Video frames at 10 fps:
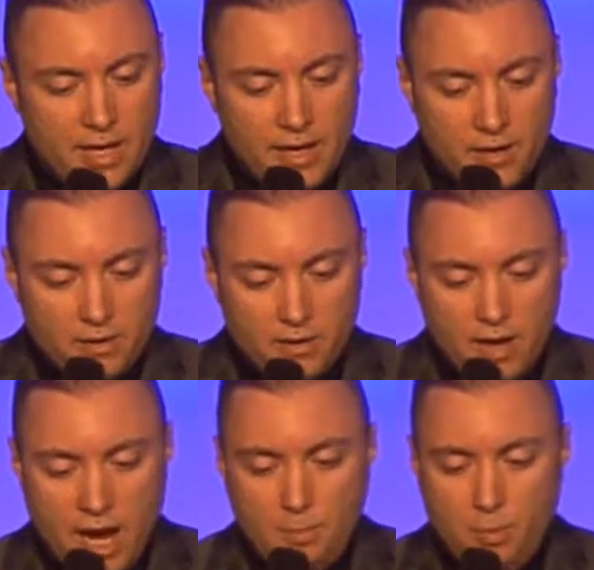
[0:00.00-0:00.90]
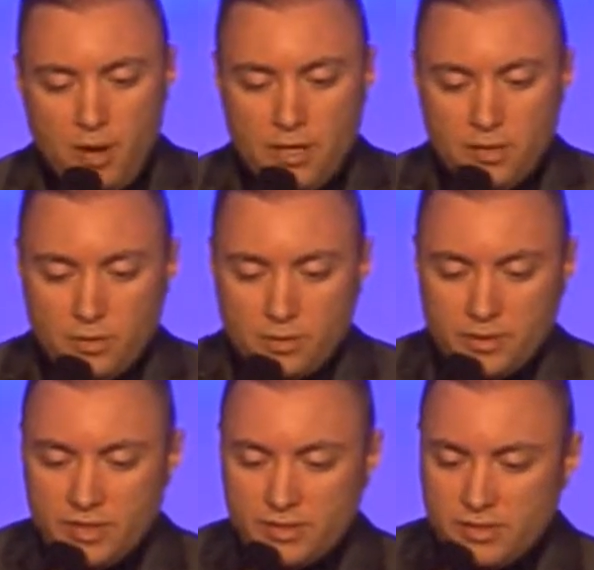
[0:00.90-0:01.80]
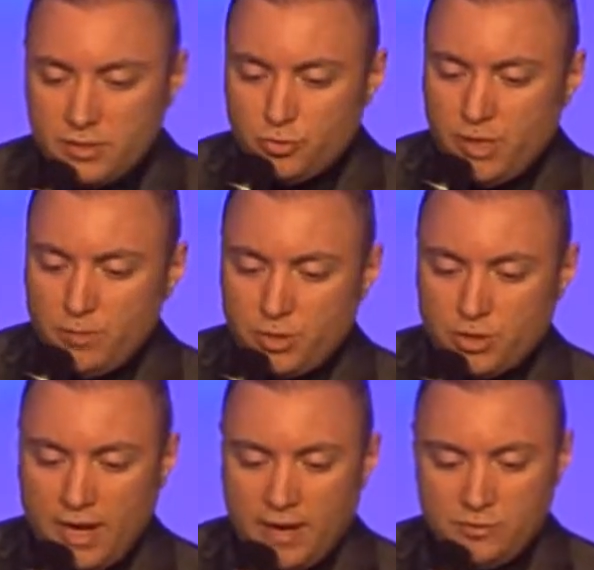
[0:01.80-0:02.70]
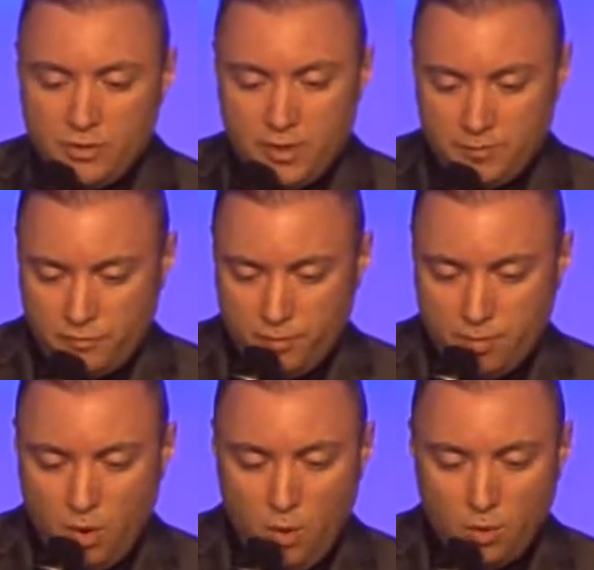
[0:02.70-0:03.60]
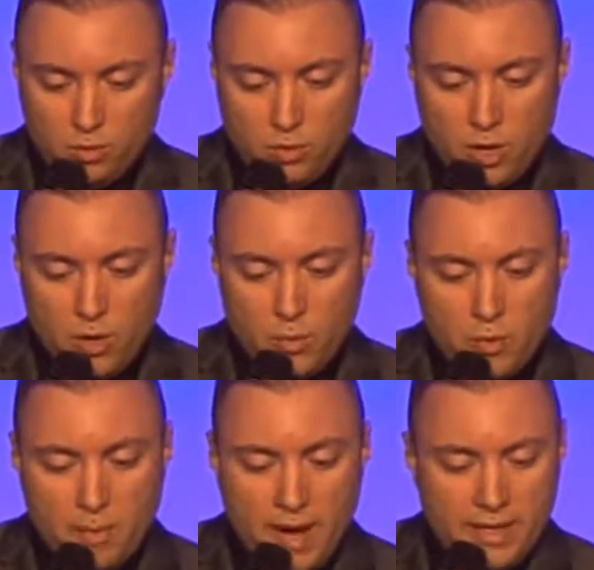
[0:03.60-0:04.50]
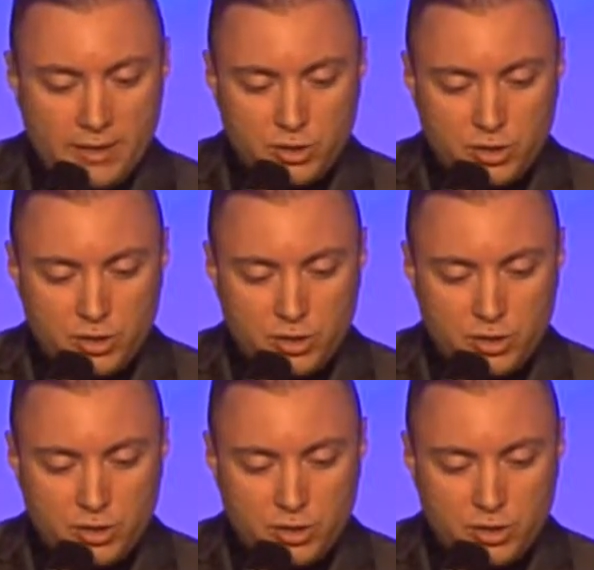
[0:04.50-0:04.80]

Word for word: Hear, I pray you, this is the dream which I have dreamed. For behold, we were binding